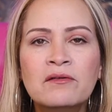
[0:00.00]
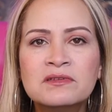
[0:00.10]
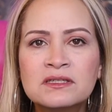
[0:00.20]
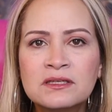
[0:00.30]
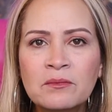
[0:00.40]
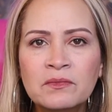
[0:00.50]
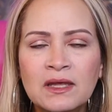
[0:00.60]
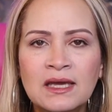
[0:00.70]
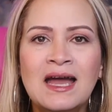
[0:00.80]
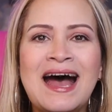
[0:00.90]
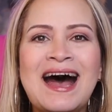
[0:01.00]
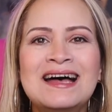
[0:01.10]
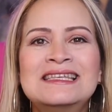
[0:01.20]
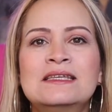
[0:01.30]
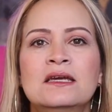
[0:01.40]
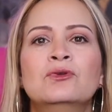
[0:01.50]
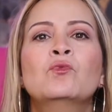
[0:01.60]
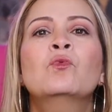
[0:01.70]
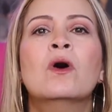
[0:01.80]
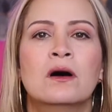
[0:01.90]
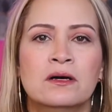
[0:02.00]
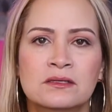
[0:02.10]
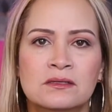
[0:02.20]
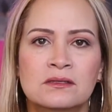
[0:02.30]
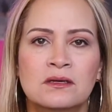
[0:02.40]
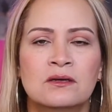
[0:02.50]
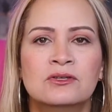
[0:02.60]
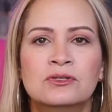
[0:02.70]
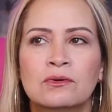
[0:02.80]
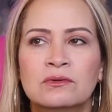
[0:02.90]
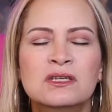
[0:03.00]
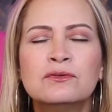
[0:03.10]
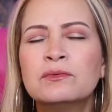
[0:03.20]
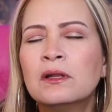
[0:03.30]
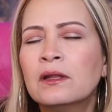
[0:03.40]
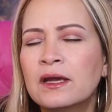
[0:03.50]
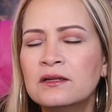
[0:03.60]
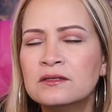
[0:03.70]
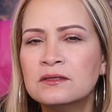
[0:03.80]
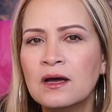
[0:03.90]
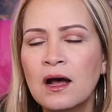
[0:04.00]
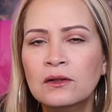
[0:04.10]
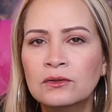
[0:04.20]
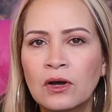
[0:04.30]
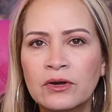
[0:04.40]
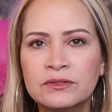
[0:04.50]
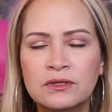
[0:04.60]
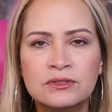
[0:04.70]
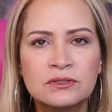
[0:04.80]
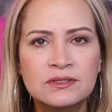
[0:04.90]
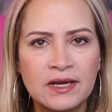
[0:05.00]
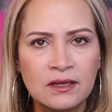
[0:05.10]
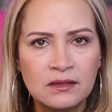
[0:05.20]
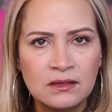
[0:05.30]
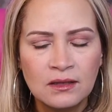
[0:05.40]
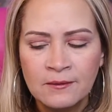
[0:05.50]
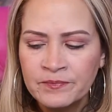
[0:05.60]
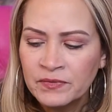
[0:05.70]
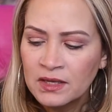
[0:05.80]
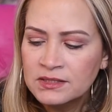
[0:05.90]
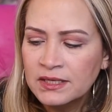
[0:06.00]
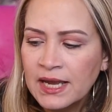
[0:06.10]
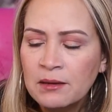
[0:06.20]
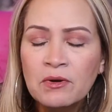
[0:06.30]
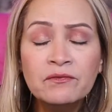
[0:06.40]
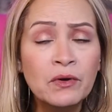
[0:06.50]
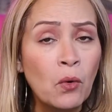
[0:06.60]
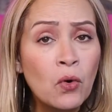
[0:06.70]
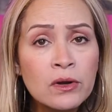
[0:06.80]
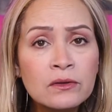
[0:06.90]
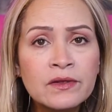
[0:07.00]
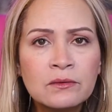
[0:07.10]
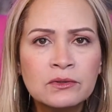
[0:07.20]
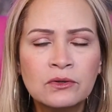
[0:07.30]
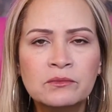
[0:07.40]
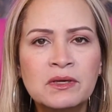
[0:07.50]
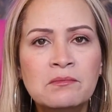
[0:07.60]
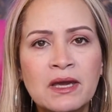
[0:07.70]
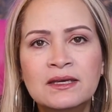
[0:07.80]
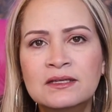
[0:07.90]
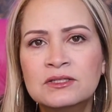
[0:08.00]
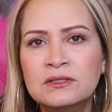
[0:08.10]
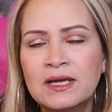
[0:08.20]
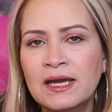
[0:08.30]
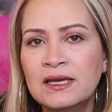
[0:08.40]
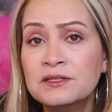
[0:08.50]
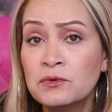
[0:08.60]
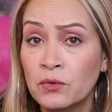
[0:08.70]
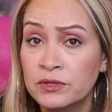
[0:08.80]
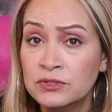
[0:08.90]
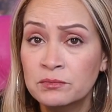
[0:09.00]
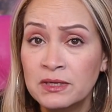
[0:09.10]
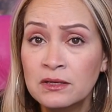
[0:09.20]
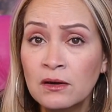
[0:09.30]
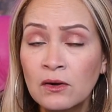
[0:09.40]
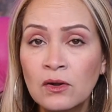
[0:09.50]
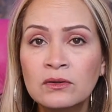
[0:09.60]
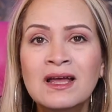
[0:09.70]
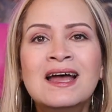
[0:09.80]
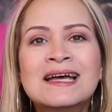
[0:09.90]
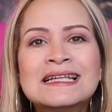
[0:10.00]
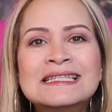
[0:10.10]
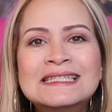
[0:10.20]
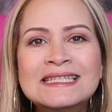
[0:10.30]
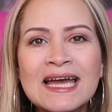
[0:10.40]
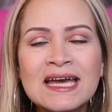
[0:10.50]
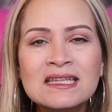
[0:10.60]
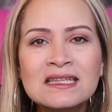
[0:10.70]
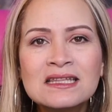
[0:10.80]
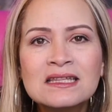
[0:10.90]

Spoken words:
of something as it was. So this relates a lot to death. The name of the oil that we're going to be making today is going to be called death